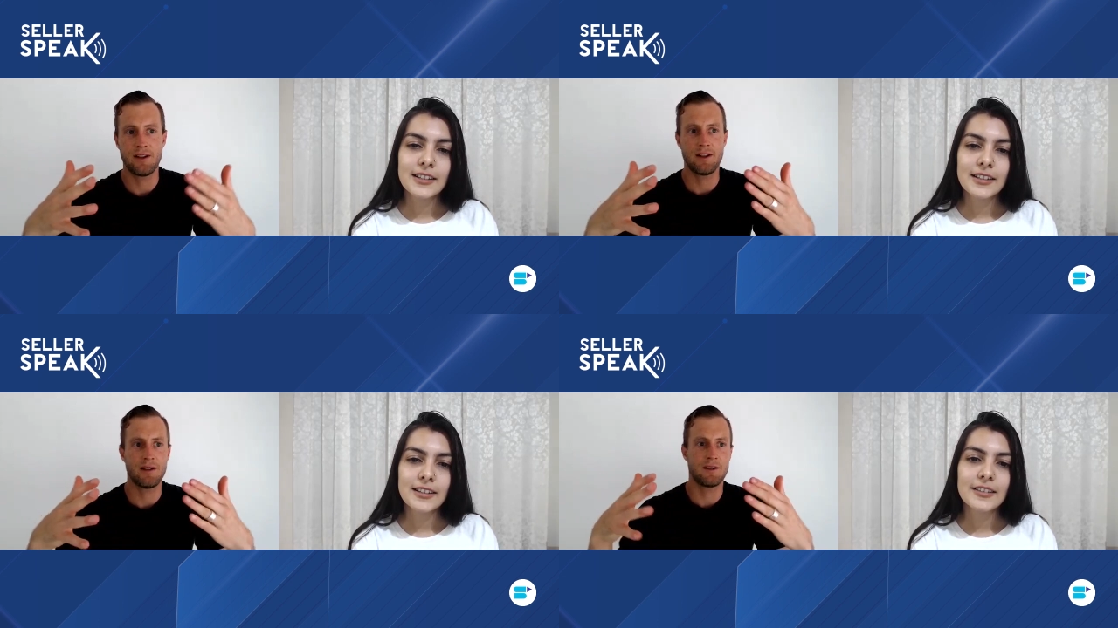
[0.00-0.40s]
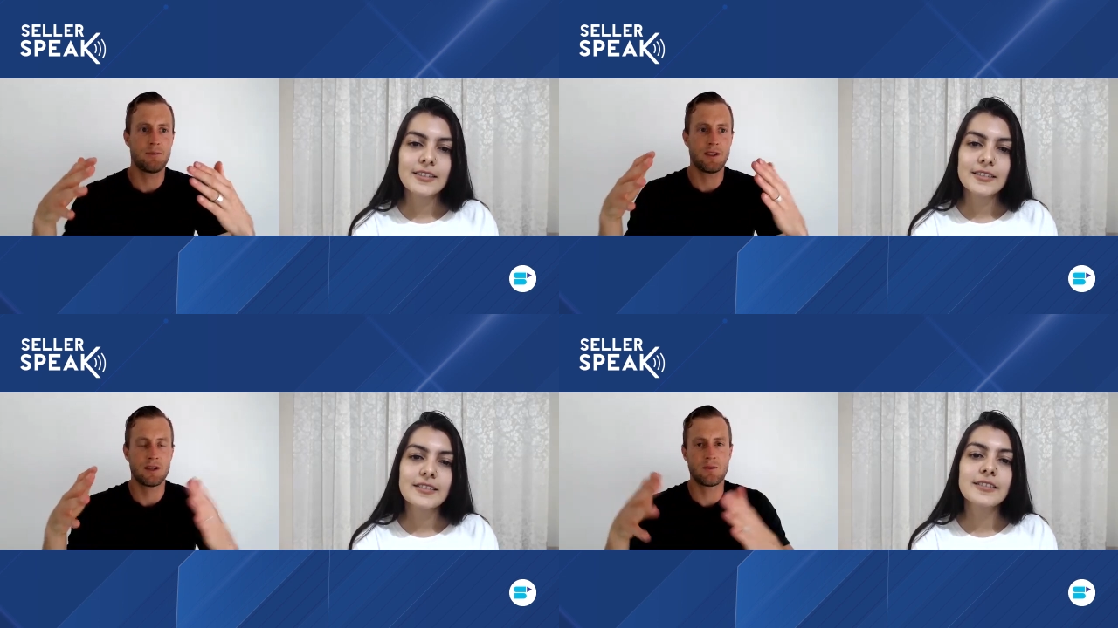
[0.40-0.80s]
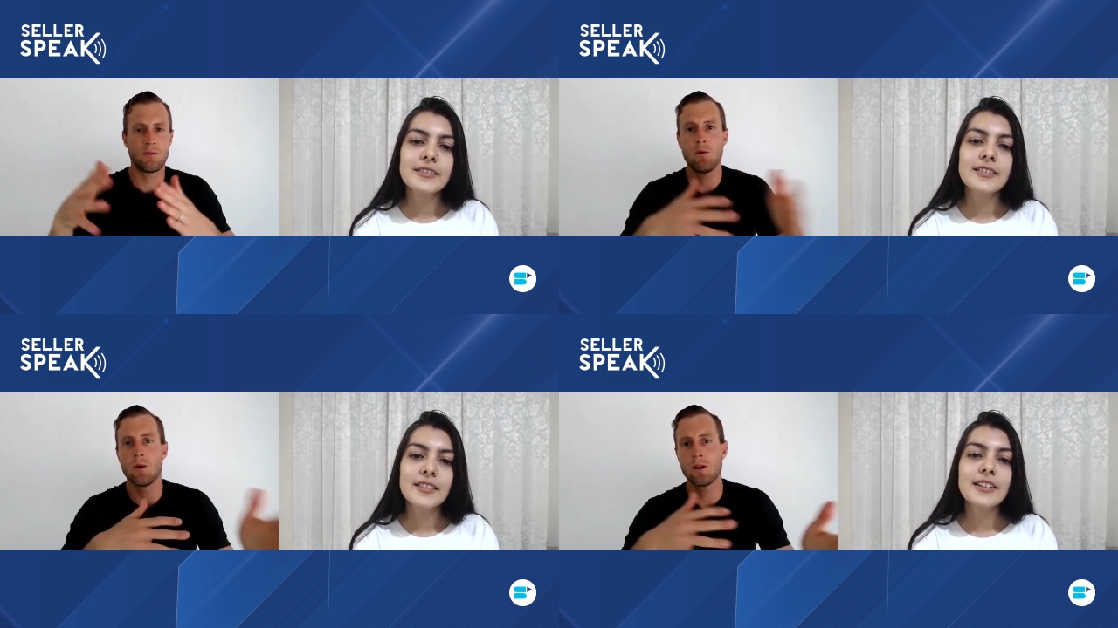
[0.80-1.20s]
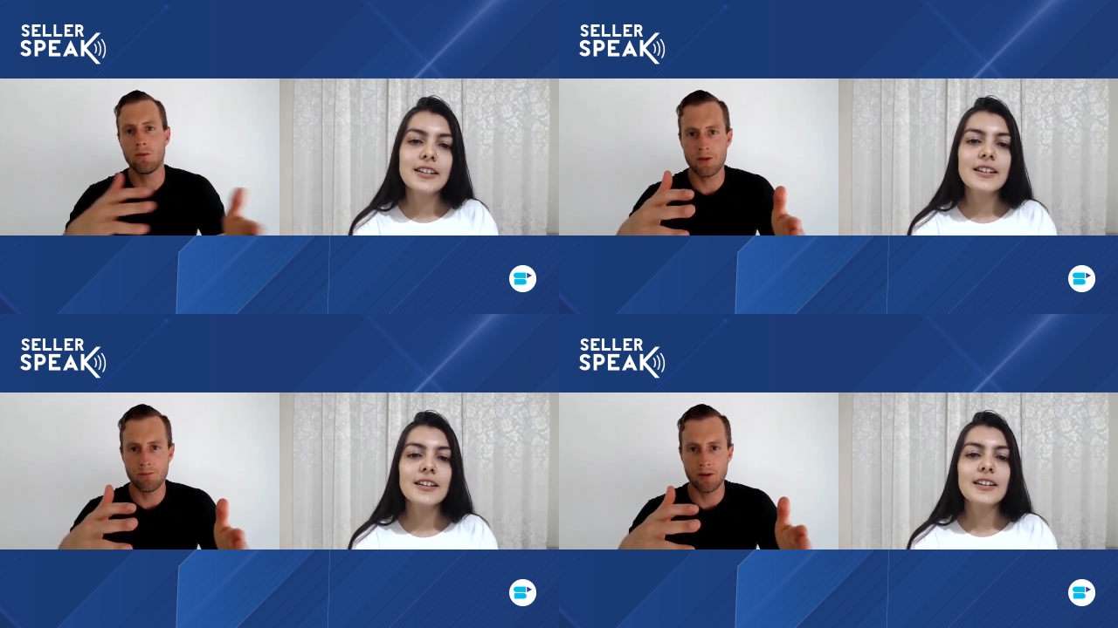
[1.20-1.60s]
Speaker 1: is because we work
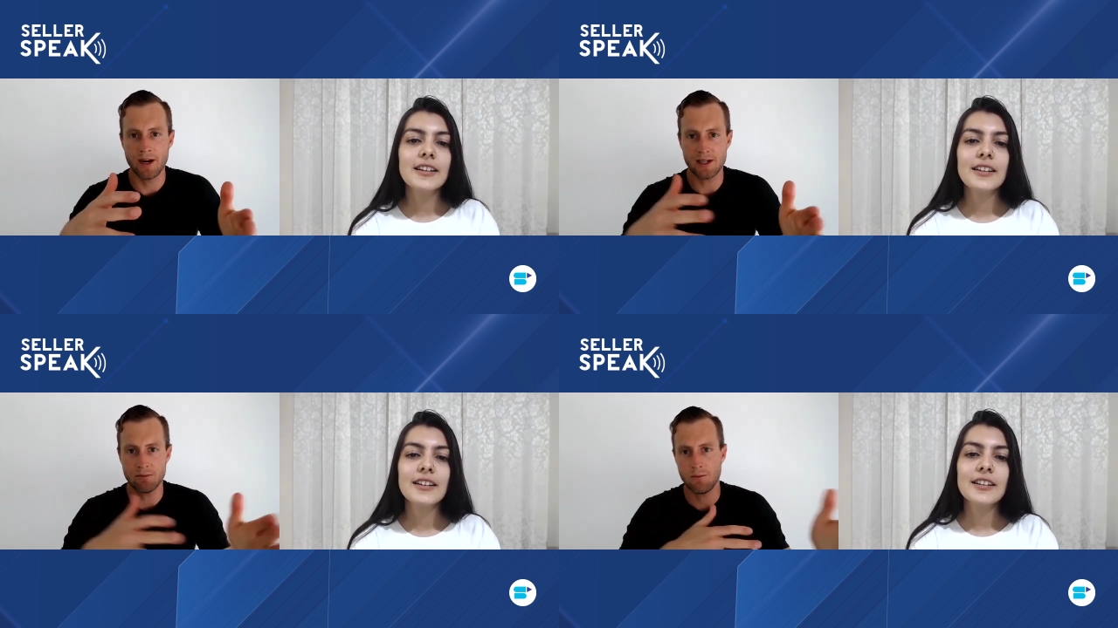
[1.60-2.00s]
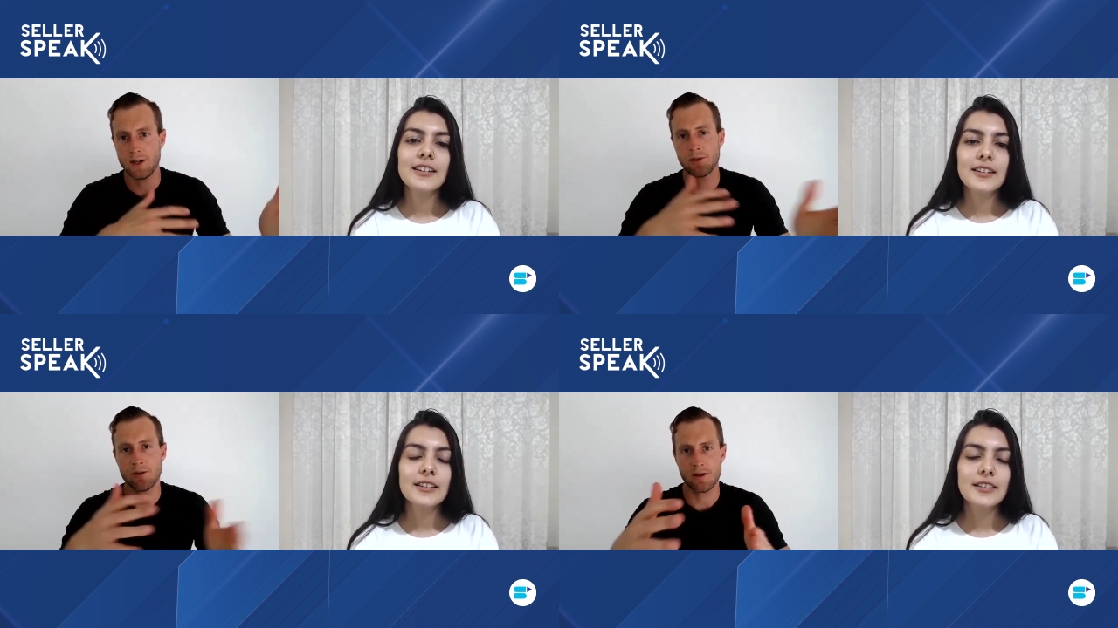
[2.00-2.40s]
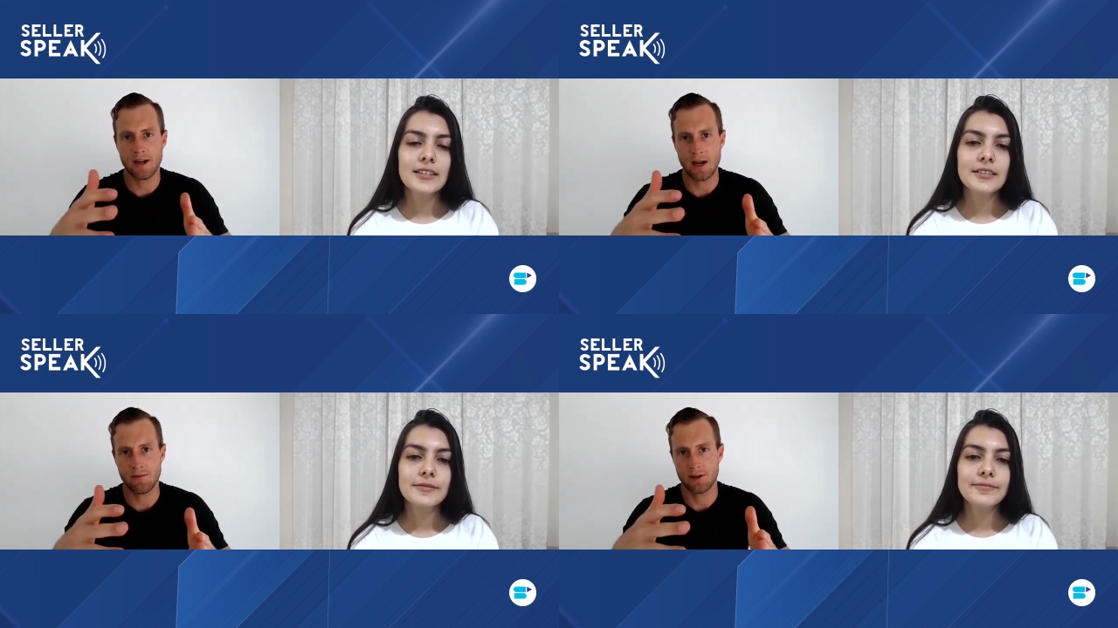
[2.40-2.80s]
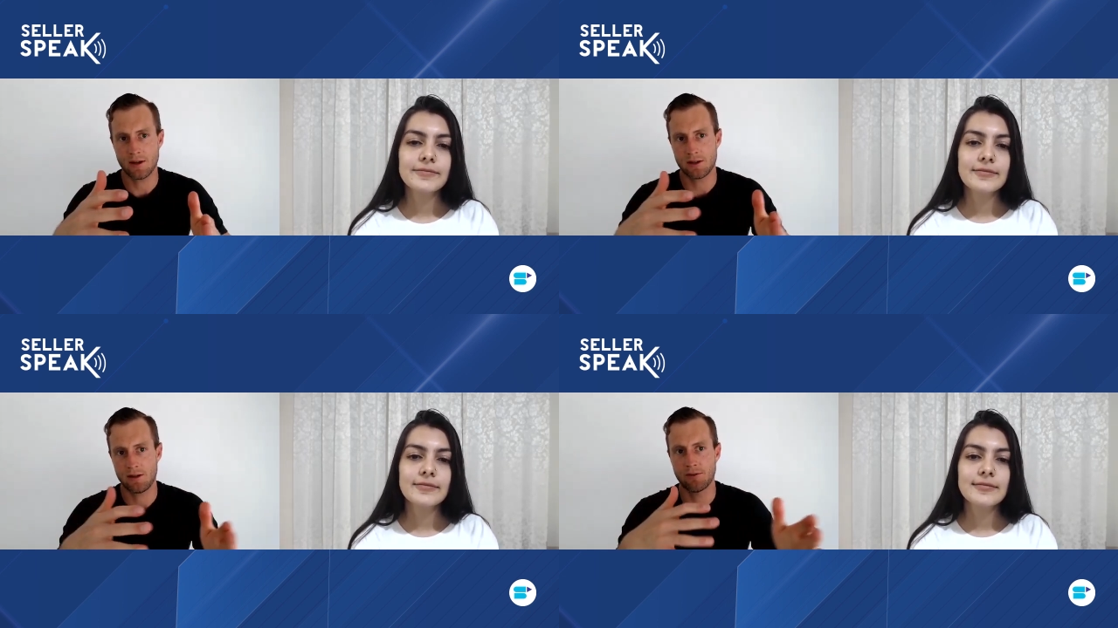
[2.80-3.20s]
with brands, when we turn on
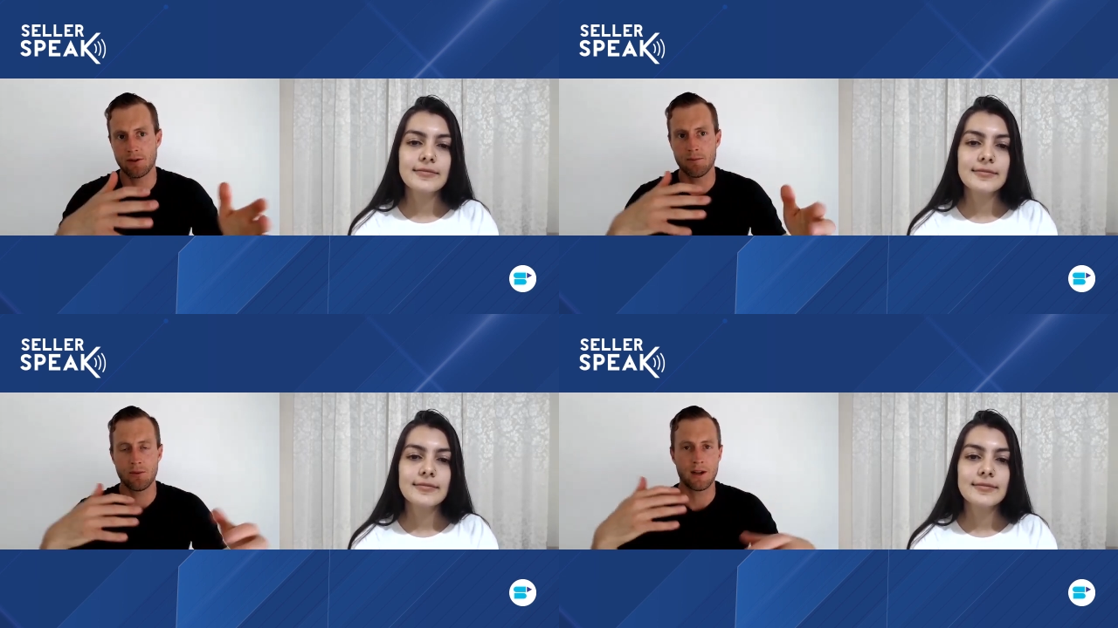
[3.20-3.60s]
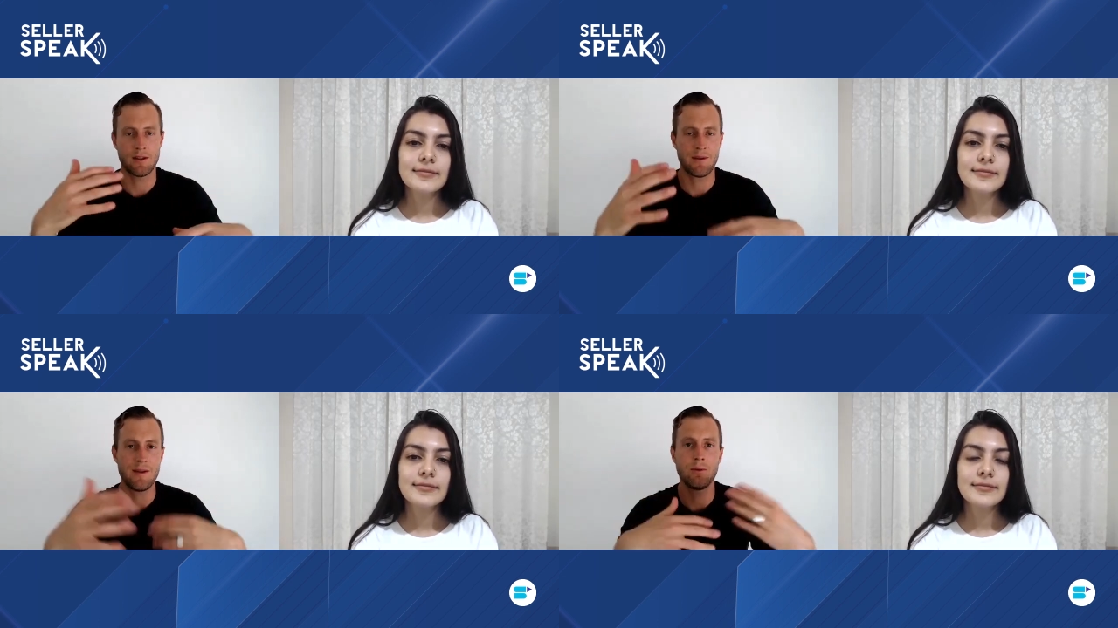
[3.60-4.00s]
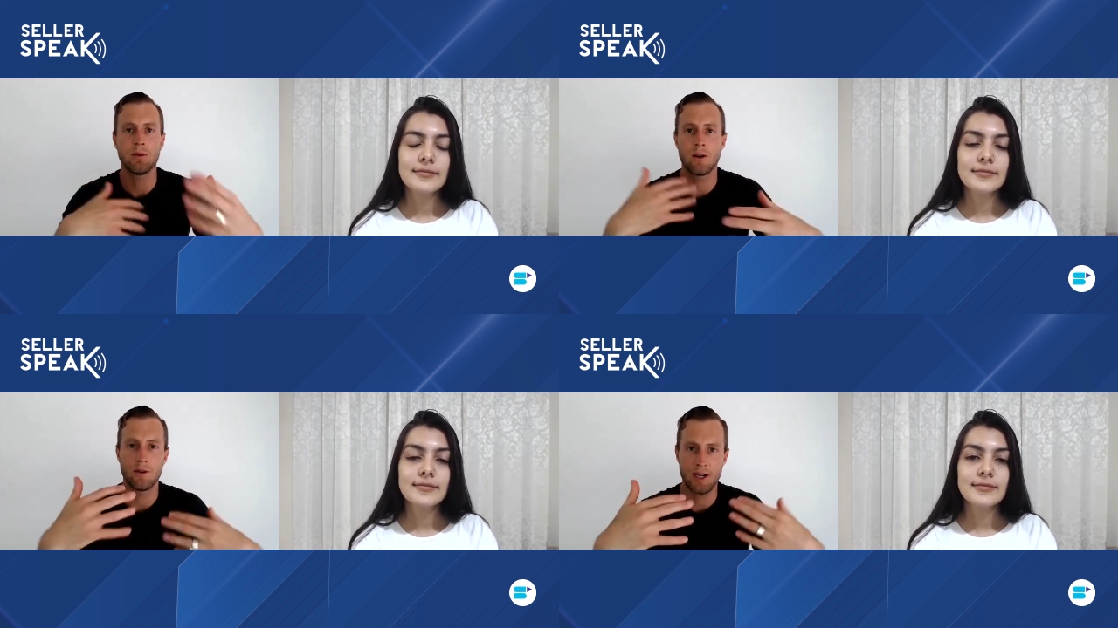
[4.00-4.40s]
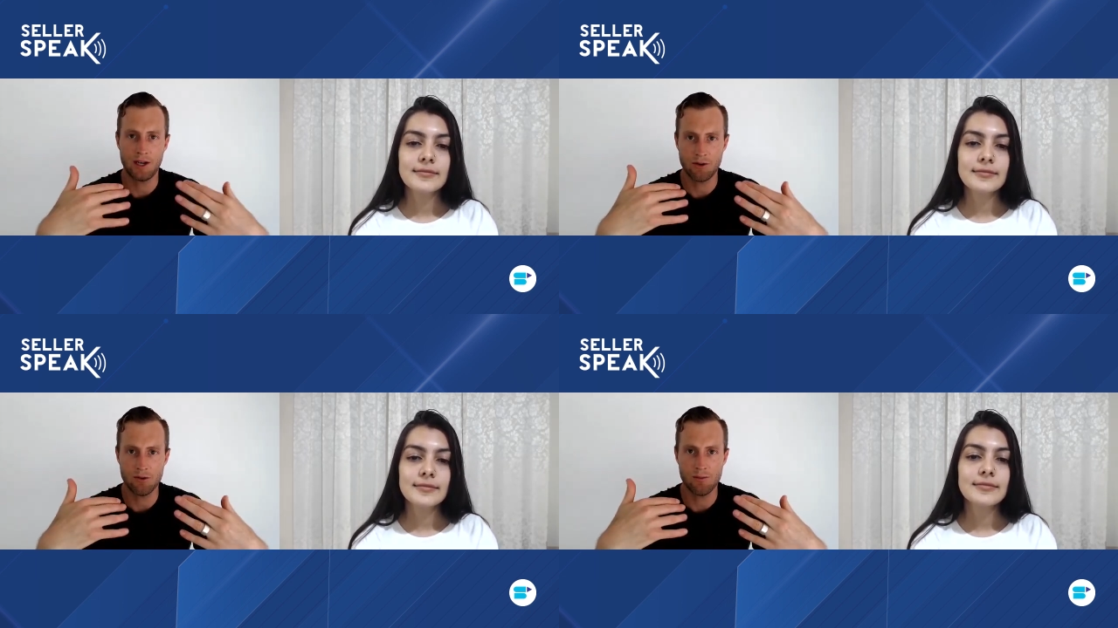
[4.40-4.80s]
advertising for a brand that people already
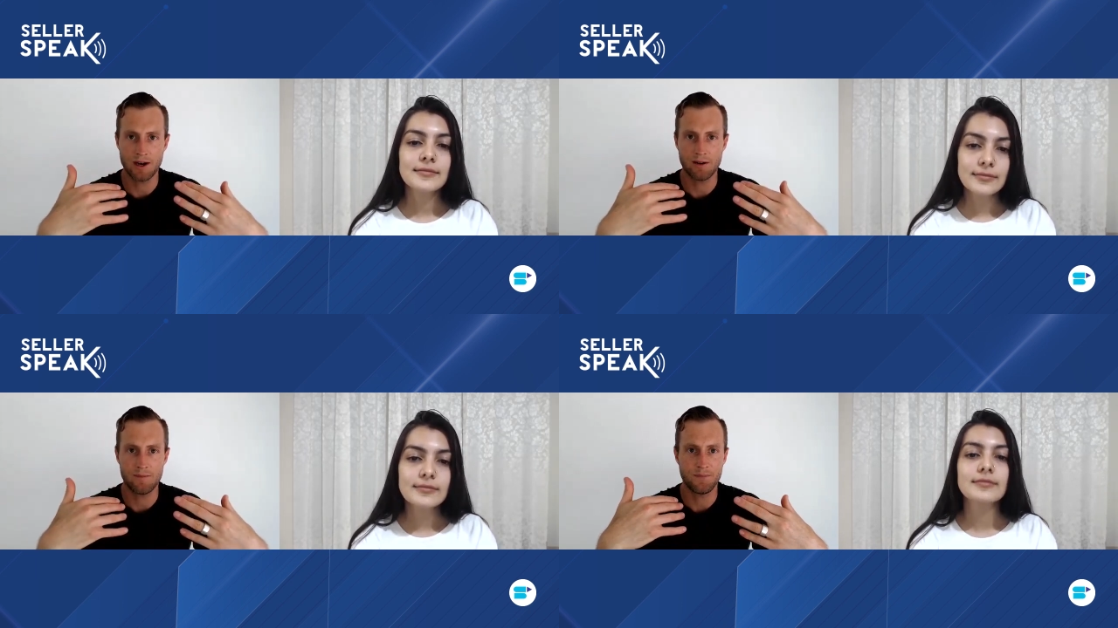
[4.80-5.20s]
know about,